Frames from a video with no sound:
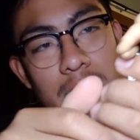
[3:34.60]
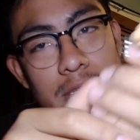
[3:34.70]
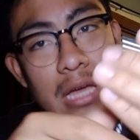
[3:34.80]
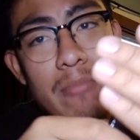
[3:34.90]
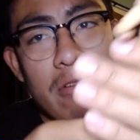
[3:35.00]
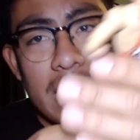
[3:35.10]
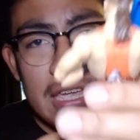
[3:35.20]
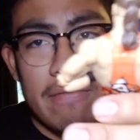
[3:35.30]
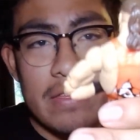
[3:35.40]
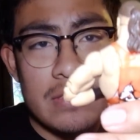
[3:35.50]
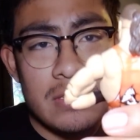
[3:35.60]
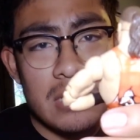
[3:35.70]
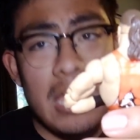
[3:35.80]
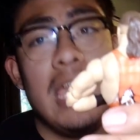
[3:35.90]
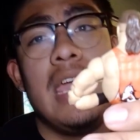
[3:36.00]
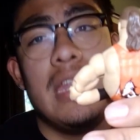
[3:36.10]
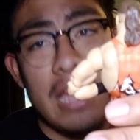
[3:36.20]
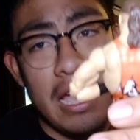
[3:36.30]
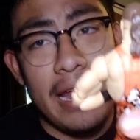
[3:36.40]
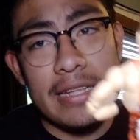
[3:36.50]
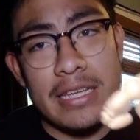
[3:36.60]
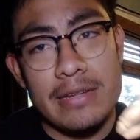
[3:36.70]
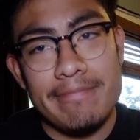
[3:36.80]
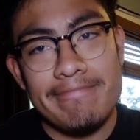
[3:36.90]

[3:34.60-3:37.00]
So I'd probably give this a 9 out of 10.